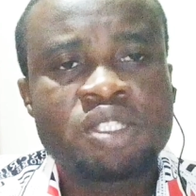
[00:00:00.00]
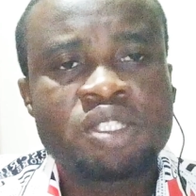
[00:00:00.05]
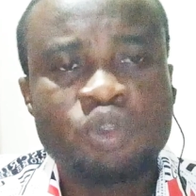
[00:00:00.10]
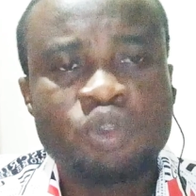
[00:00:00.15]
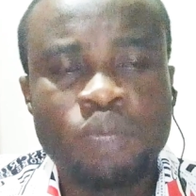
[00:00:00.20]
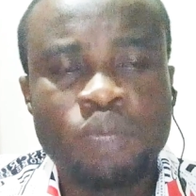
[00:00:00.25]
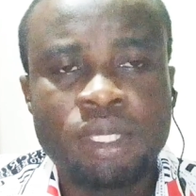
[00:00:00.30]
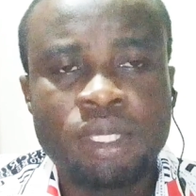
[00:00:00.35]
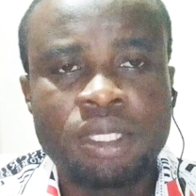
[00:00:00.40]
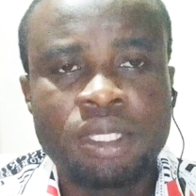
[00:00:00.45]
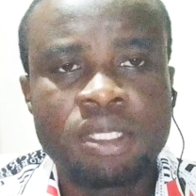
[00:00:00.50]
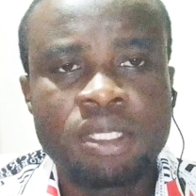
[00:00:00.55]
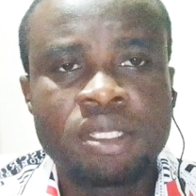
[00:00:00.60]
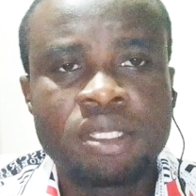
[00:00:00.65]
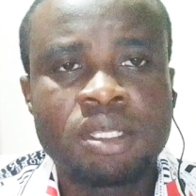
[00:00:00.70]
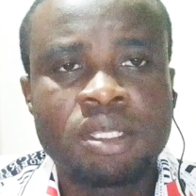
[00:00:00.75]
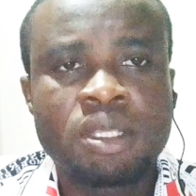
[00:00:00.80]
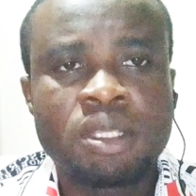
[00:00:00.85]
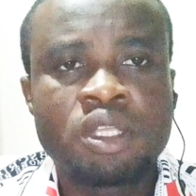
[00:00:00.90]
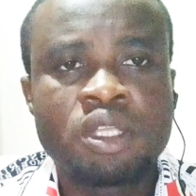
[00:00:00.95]
Now the
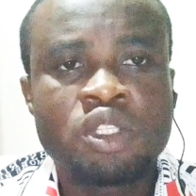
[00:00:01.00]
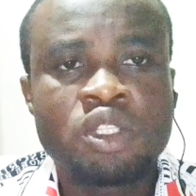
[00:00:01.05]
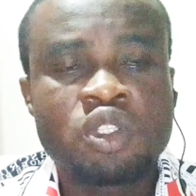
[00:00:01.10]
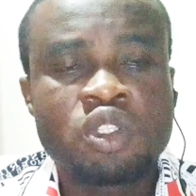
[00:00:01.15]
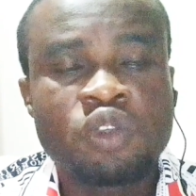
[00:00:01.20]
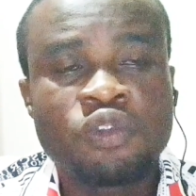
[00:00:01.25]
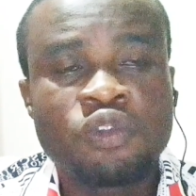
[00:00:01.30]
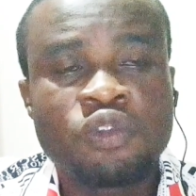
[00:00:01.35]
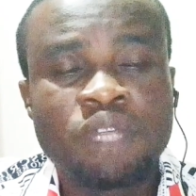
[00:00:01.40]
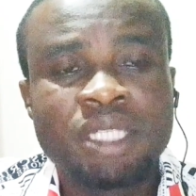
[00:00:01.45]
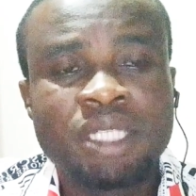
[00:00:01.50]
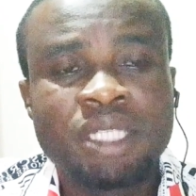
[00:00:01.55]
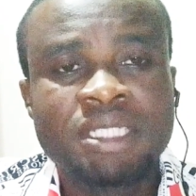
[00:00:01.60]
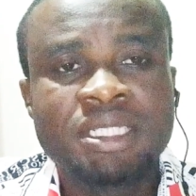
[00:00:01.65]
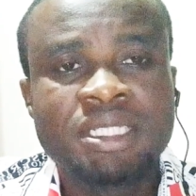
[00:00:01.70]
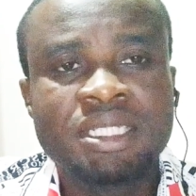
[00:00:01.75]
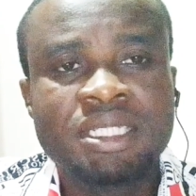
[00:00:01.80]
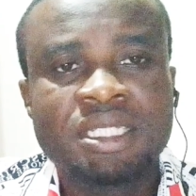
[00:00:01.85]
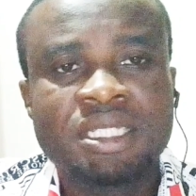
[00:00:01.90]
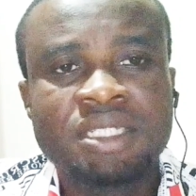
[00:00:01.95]
6th way
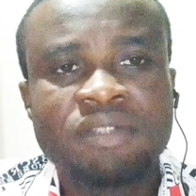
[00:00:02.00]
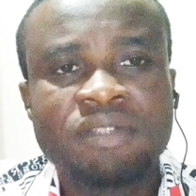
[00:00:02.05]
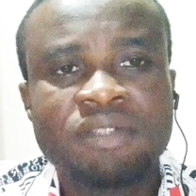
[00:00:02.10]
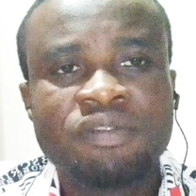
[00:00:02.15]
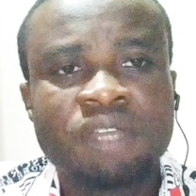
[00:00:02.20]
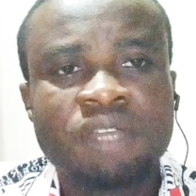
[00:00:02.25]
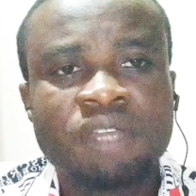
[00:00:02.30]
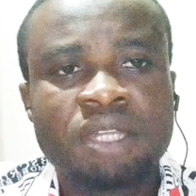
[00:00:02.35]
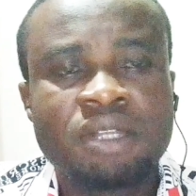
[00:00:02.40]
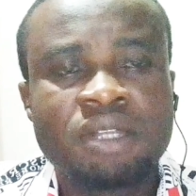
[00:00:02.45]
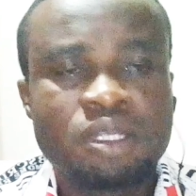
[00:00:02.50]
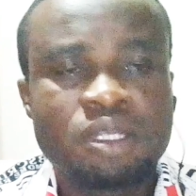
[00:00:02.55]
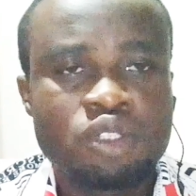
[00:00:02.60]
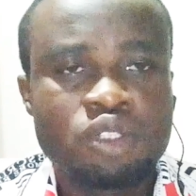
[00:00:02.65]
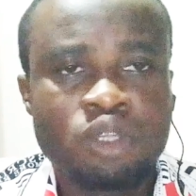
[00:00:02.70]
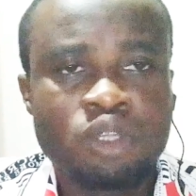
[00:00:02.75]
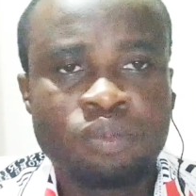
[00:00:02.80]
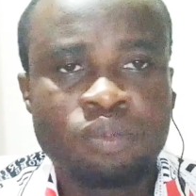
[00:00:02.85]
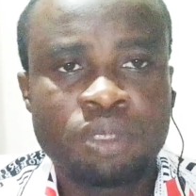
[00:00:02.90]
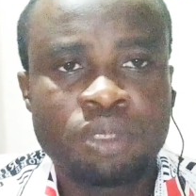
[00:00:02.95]
to find
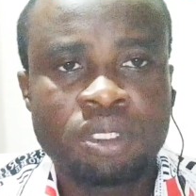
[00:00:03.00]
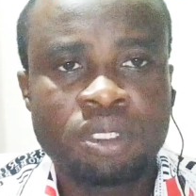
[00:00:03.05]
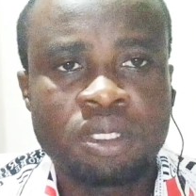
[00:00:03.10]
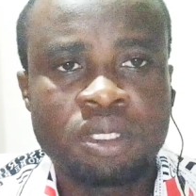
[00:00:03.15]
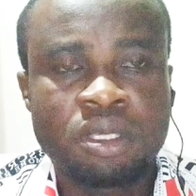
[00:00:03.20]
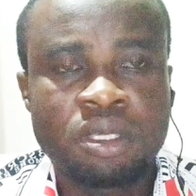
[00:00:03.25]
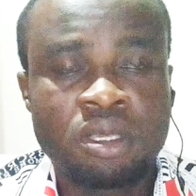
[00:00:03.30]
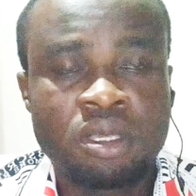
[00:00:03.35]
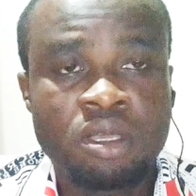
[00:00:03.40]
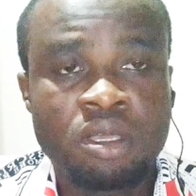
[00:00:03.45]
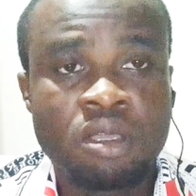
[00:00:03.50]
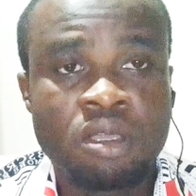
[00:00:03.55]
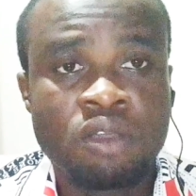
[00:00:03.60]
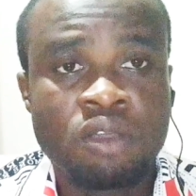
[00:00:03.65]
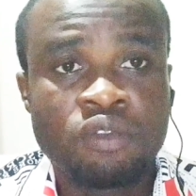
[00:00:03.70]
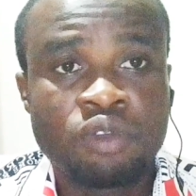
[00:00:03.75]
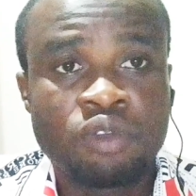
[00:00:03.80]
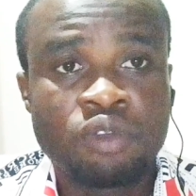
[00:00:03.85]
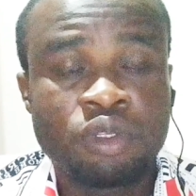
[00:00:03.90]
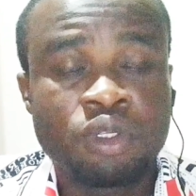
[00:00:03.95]
a viral
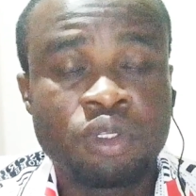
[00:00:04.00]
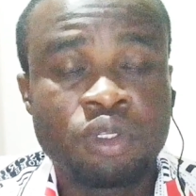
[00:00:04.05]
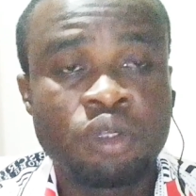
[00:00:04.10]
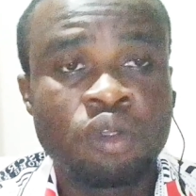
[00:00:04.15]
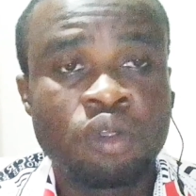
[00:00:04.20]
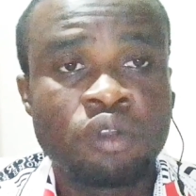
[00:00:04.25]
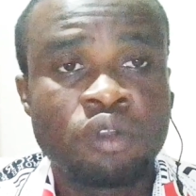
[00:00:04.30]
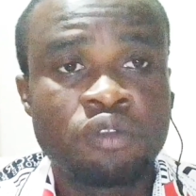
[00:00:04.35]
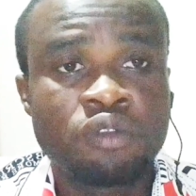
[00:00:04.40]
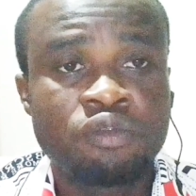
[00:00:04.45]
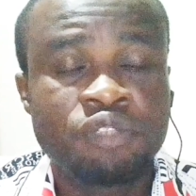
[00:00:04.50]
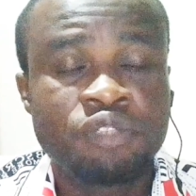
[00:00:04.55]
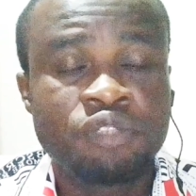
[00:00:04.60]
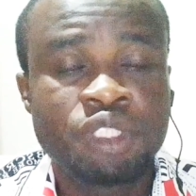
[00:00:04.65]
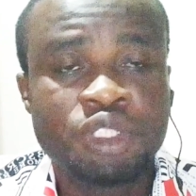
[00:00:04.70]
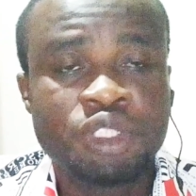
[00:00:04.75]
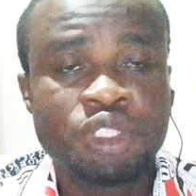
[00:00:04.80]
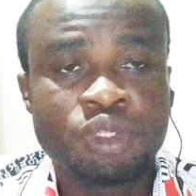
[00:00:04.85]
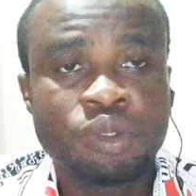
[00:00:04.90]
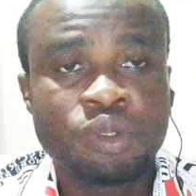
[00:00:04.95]
topic for
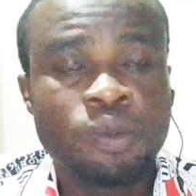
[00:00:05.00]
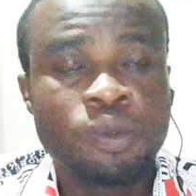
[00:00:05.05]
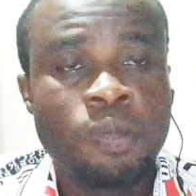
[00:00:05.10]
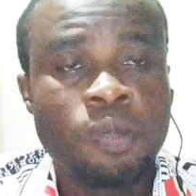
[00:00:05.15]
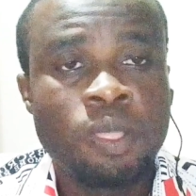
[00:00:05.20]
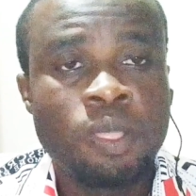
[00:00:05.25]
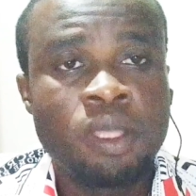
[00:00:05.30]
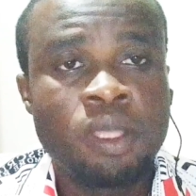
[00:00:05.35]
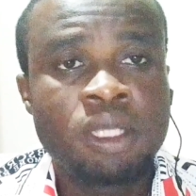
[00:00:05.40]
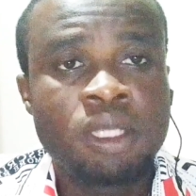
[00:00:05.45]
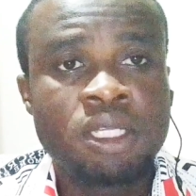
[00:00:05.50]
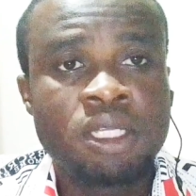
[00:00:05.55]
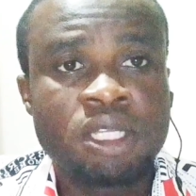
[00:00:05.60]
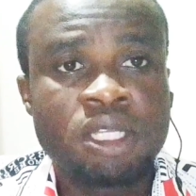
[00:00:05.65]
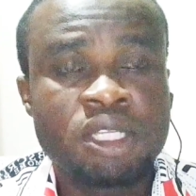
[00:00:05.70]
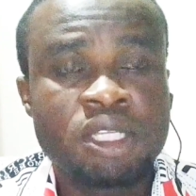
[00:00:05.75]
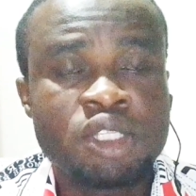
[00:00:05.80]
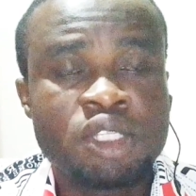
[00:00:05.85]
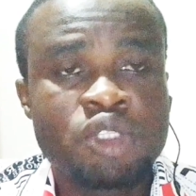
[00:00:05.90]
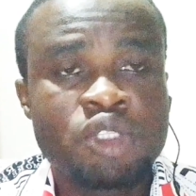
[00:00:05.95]
your
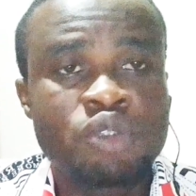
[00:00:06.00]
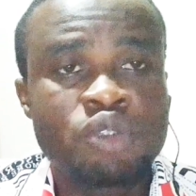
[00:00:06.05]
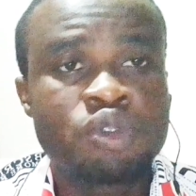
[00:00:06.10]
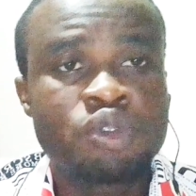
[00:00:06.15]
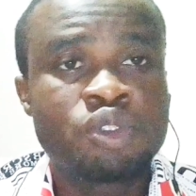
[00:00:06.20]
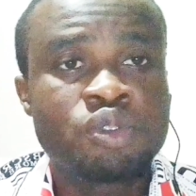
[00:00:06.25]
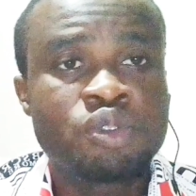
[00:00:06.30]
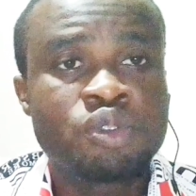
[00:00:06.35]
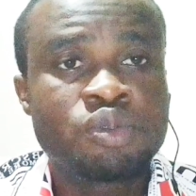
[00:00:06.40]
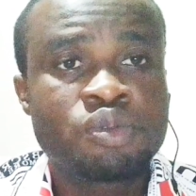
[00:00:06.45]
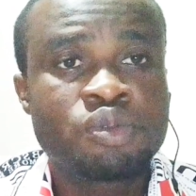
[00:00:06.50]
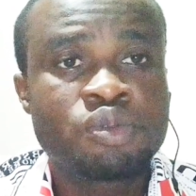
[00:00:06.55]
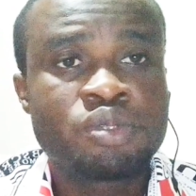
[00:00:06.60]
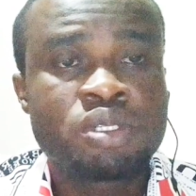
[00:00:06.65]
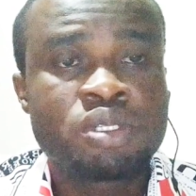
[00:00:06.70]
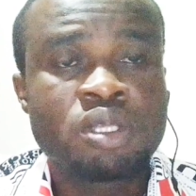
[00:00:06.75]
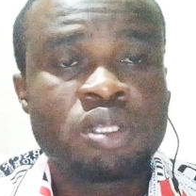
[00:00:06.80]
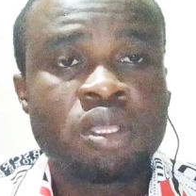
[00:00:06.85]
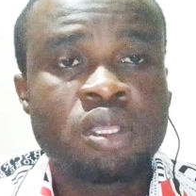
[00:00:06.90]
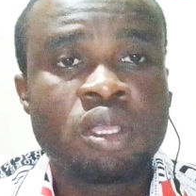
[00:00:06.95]
video is to
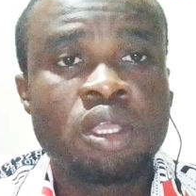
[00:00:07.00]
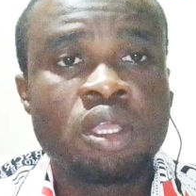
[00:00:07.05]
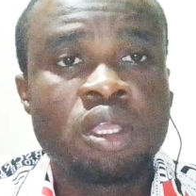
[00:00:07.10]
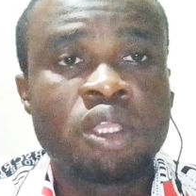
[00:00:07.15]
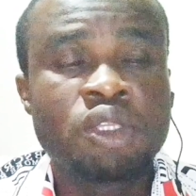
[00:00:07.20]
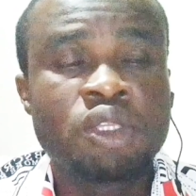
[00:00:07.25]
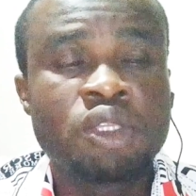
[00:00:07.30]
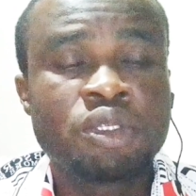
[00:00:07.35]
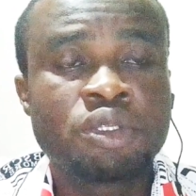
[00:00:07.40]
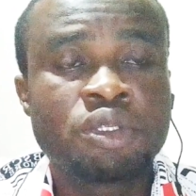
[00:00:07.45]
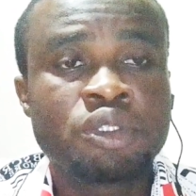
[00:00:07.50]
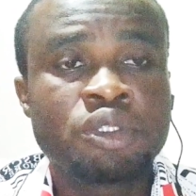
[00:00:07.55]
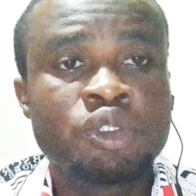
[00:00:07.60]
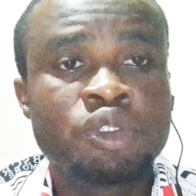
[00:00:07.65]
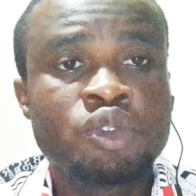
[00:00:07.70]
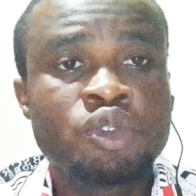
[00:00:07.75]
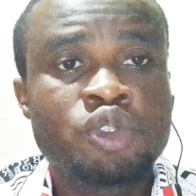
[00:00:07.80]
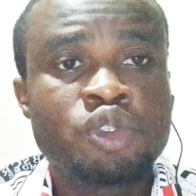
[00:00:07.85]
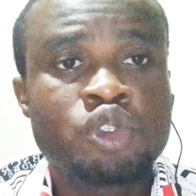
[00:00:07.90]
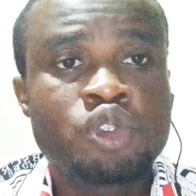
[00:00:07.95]
use
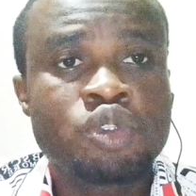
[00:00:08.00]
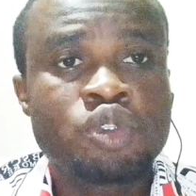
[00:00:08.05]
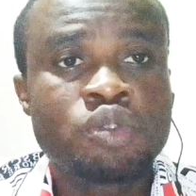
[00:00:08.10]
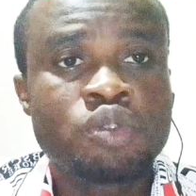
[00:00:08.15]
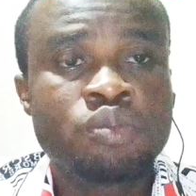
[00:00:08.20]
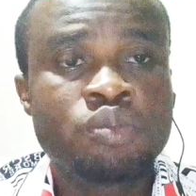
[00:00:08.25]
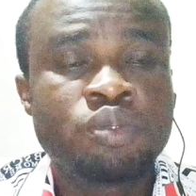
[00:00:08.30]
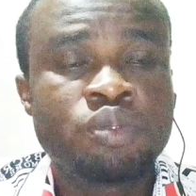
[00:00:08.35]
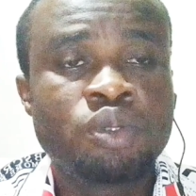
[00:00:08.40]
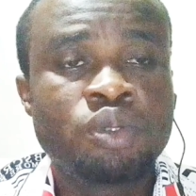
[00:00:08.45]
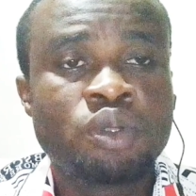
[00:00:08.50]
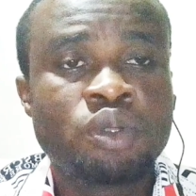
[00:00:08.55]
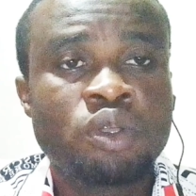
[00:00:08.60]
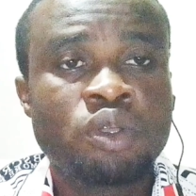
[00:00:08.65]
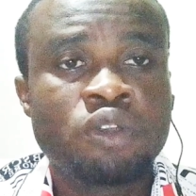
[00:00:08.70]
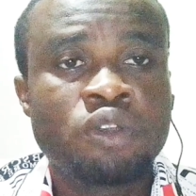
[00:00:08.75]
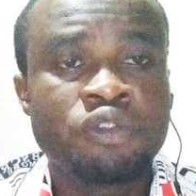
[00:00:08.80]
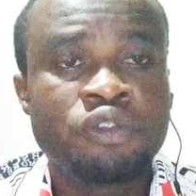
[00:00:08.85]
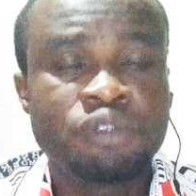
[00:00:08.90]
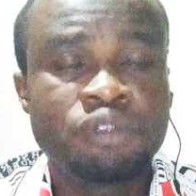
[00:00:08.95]
your
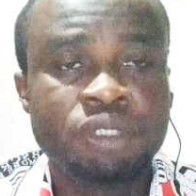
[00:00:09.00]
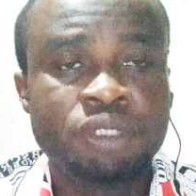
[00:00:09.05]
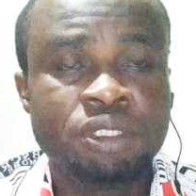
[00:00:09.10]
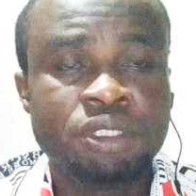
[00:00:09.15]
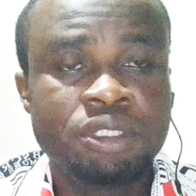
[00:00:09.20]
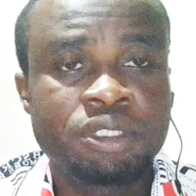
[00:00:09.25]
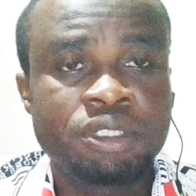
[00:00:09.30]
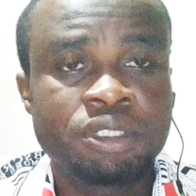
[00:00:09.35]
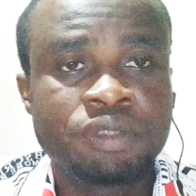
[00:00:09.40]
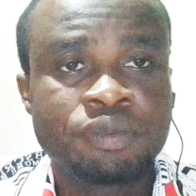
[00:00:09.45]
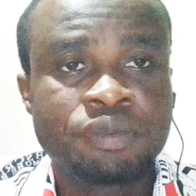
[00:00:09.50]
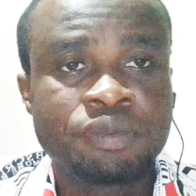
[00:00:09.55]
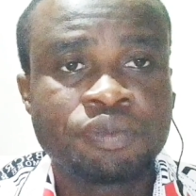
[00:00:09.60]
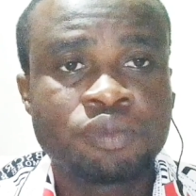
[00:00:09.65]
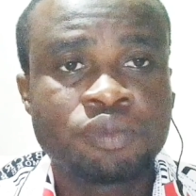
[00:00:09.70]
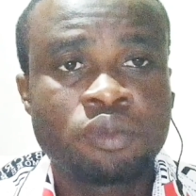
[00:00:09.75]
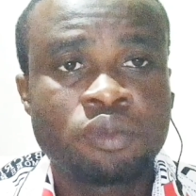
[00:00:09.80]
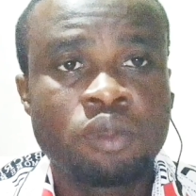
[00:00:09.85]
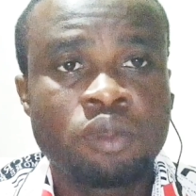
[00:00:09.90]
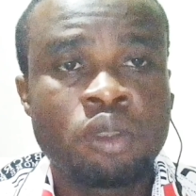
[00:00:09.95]
YouTube
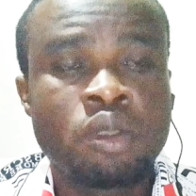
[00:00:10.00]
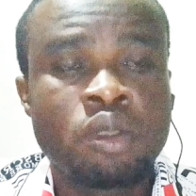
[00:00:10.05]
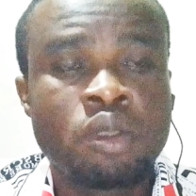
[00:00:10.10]
feed.